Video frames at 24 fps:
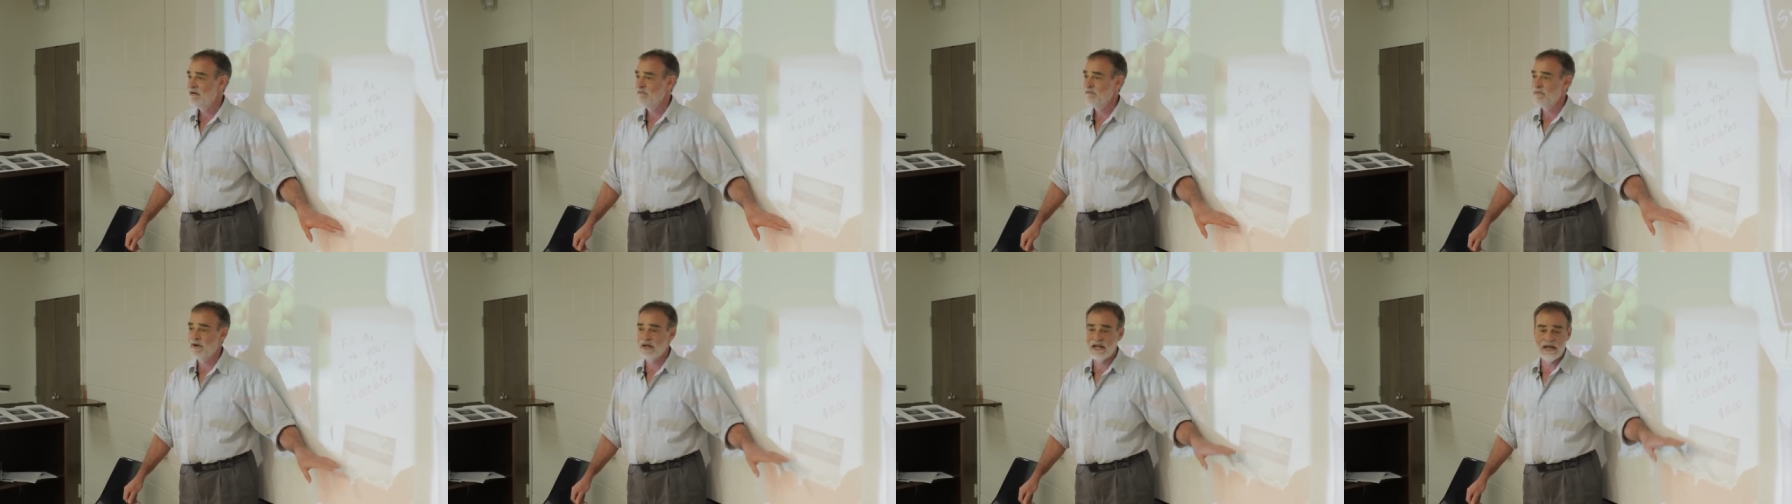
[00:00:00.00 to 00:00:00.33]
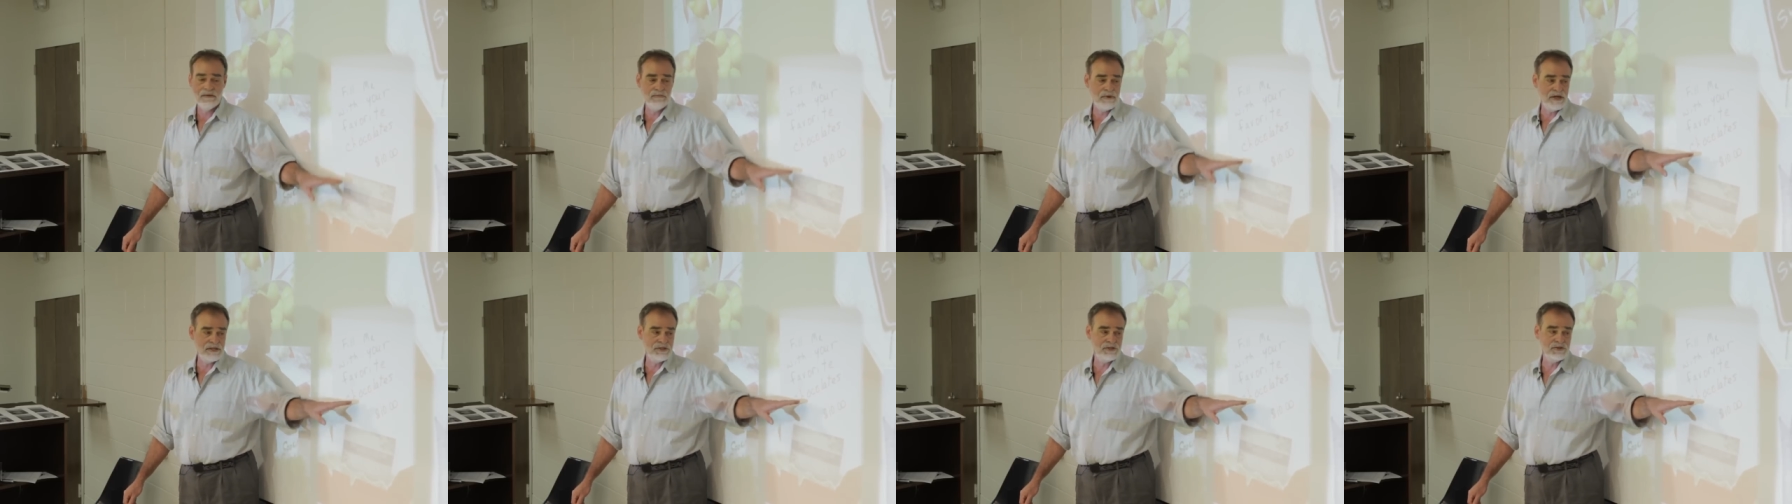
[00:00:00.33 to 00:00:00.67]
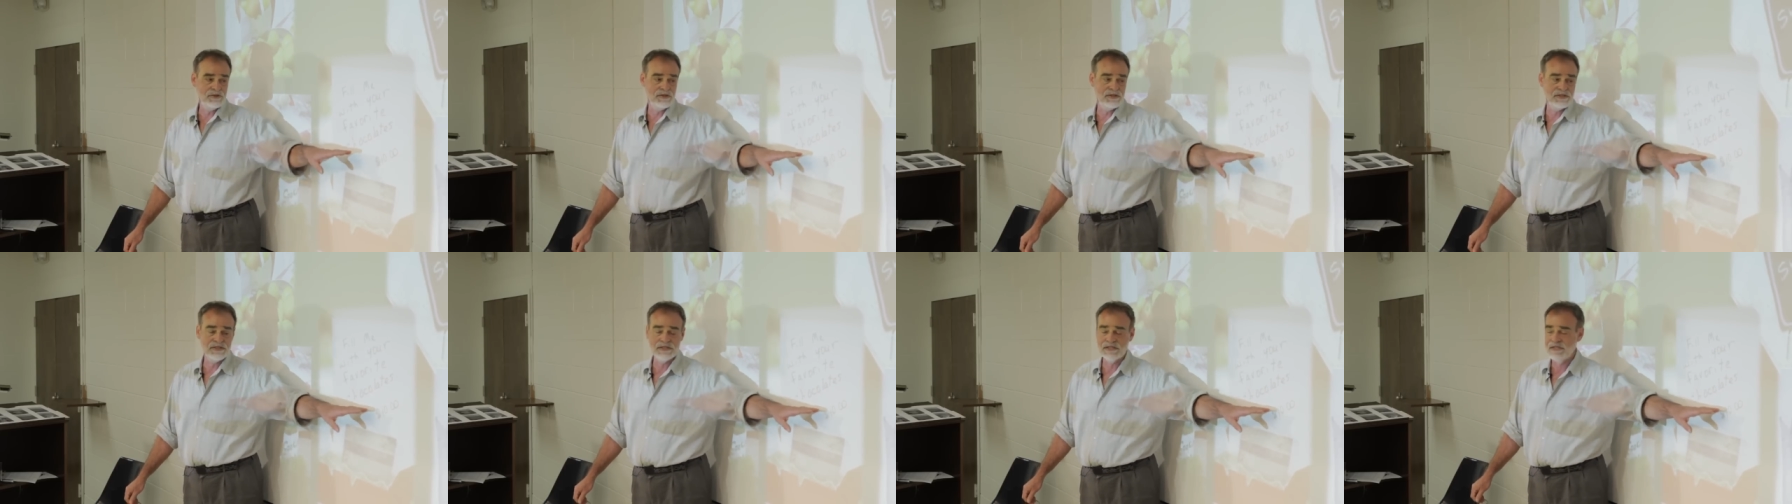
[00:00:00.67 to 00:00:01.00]
but I bet you
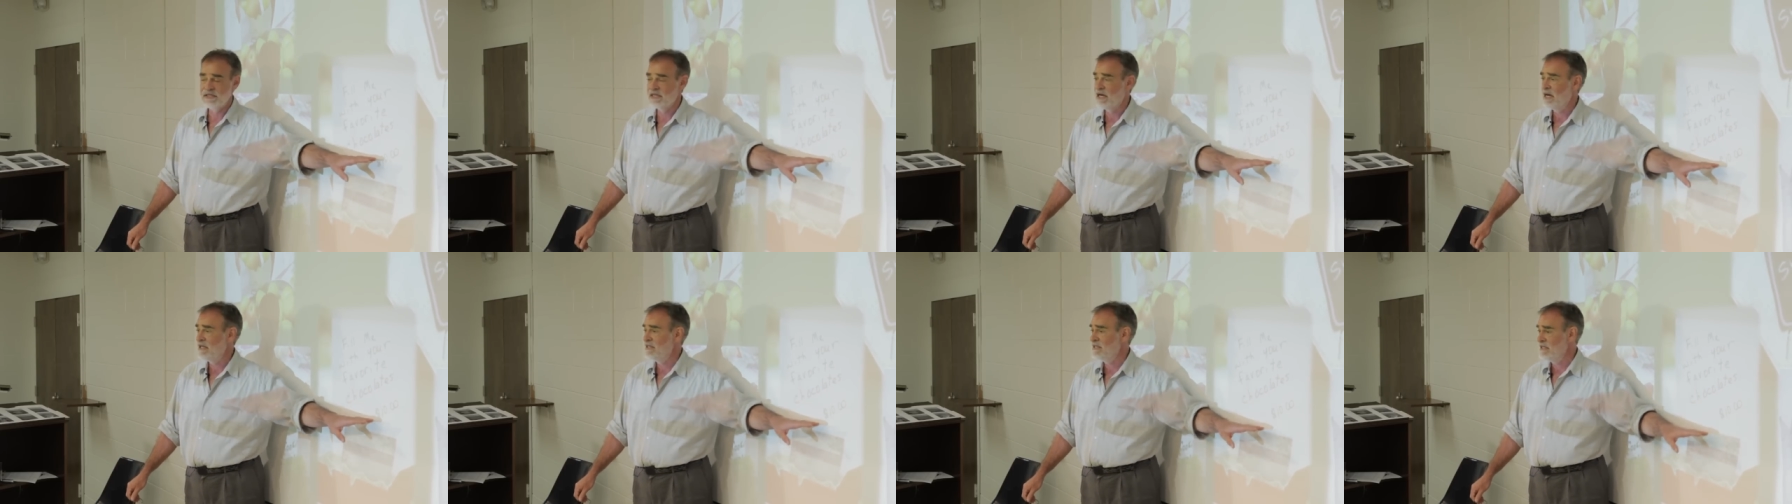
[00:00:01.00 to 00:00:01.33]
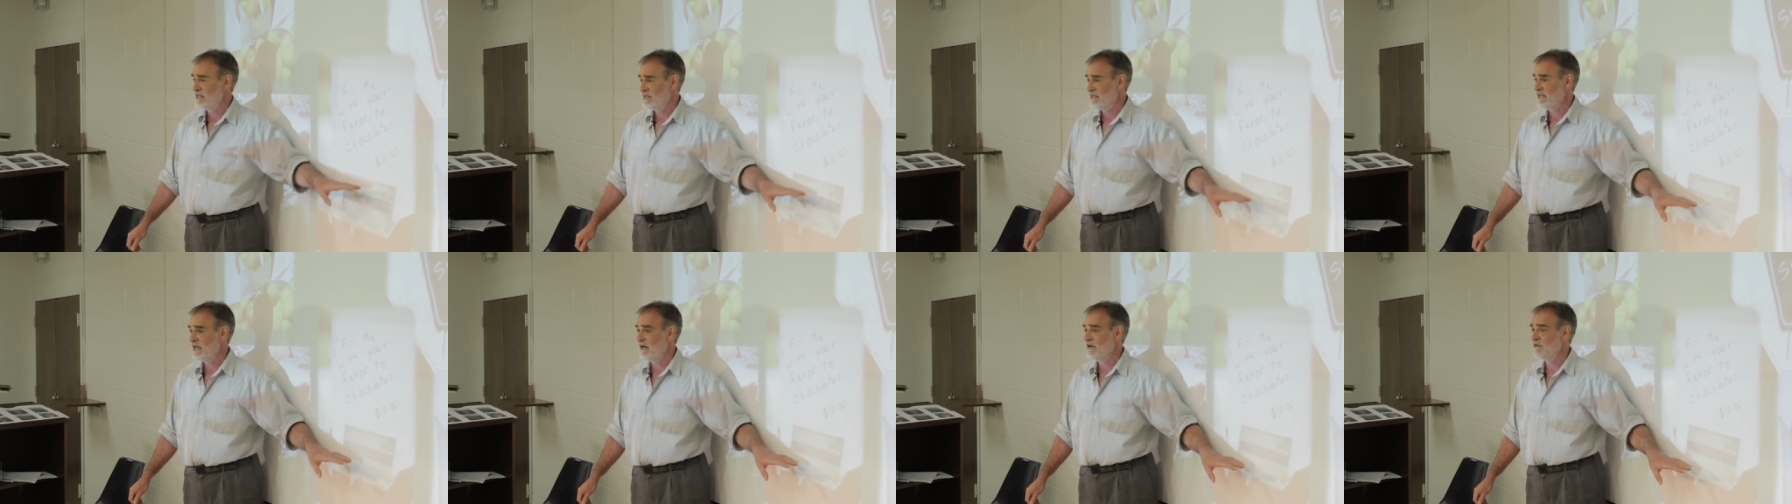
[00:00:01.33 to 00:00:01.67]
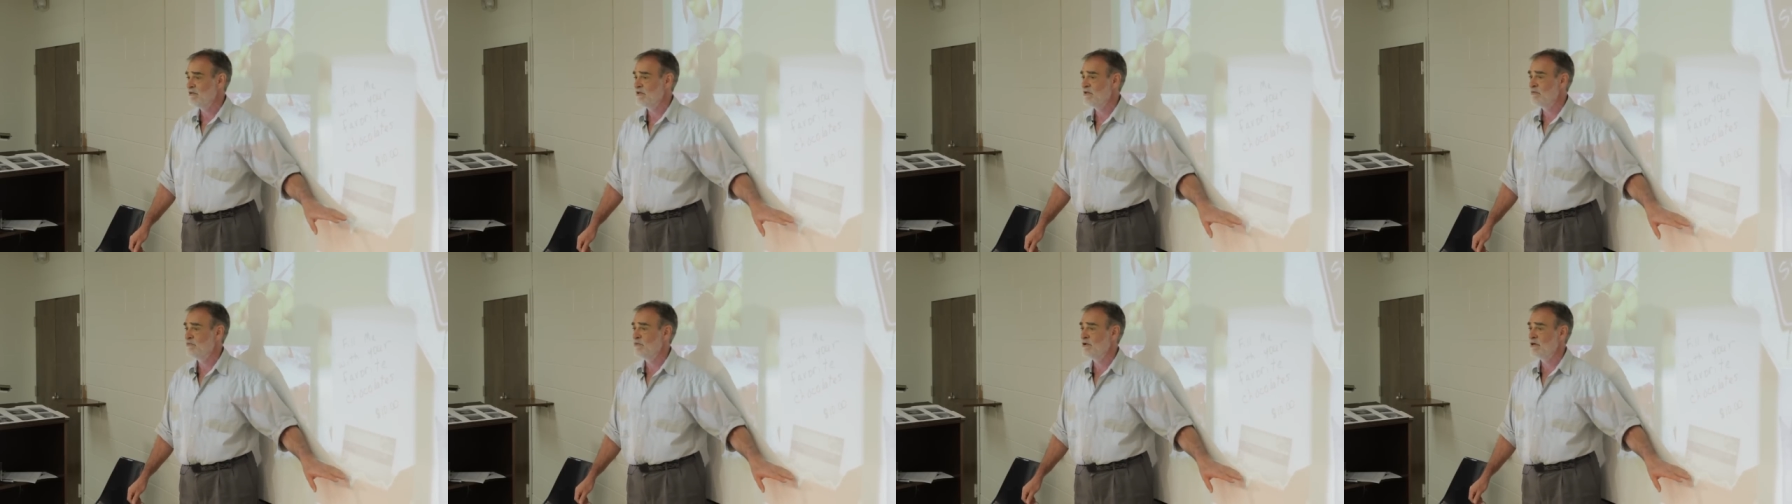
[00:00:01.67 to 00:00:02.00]
this is not
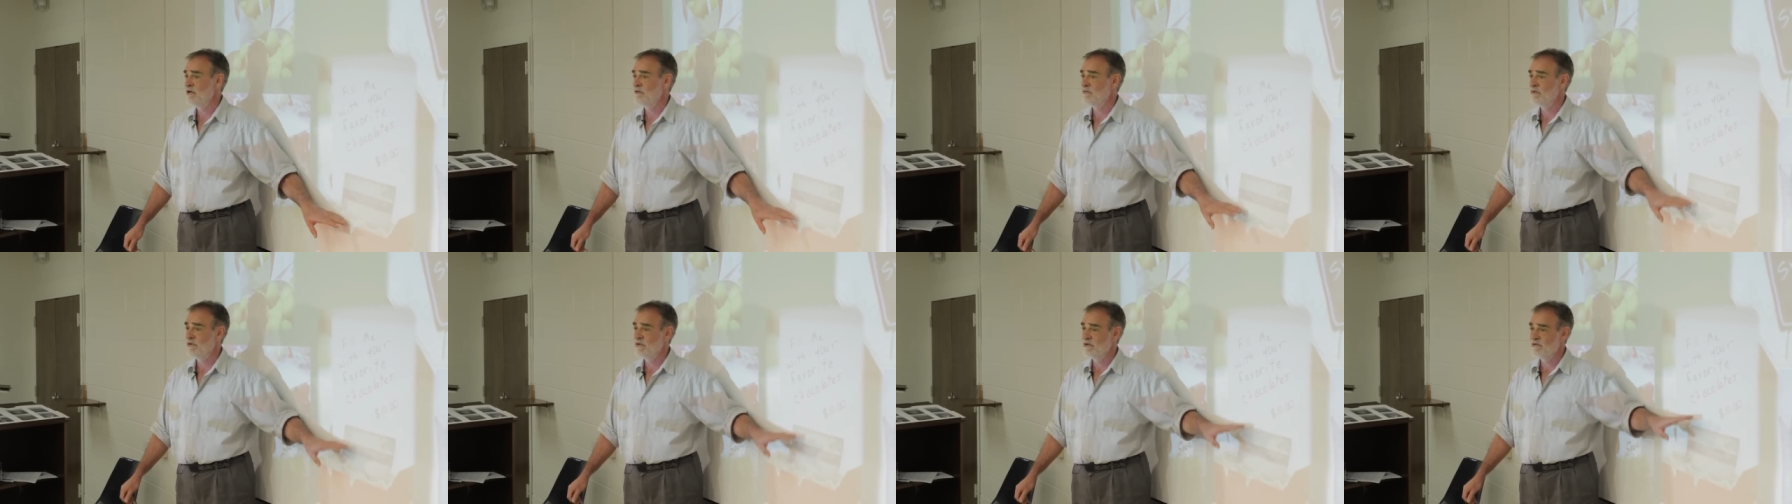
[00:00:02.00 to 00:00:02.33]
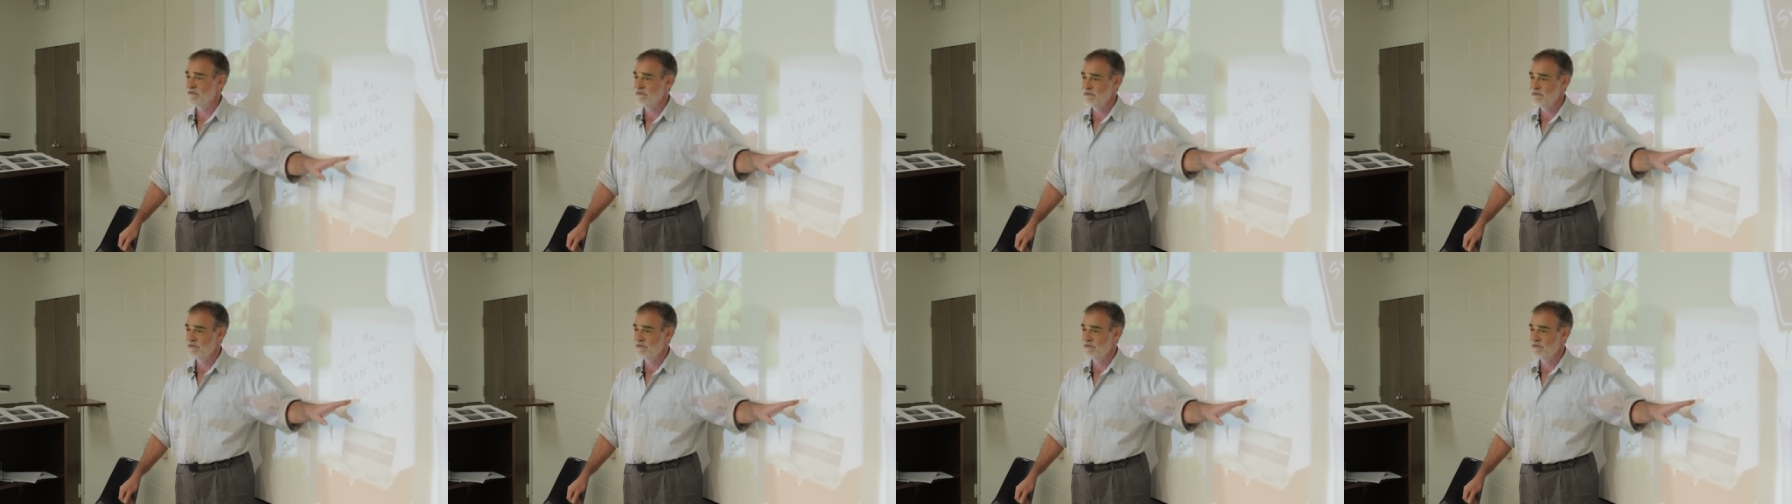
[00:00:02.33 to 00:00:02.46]
discounted to the point where the,